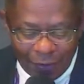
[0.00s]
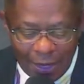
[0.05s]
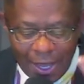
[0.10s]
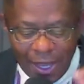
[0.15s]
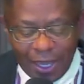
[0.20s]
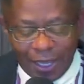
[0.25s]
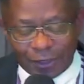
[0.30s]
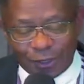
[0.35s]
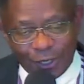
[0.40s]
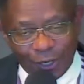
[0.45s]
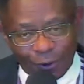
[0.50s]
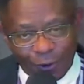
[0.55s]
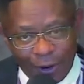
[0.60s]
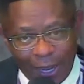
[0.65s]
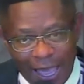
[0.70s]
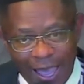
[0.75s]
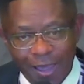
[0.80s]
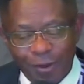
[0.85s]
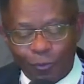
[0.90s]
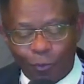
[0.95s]
is the
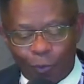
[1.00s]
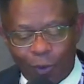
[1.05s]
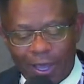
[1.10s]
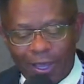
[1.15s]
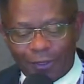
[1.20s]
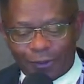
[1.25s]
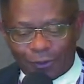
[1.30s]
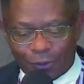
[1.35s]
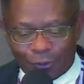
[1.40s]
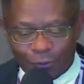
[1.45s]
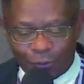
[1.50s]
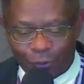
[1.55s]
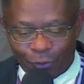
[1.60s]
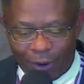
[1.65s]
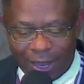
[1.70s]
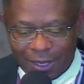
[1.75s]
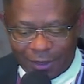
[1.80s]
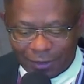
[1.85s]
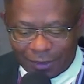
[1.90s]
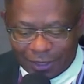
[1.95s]
gateway to
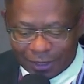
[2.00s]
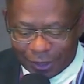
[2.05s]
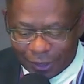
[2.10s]
greatness.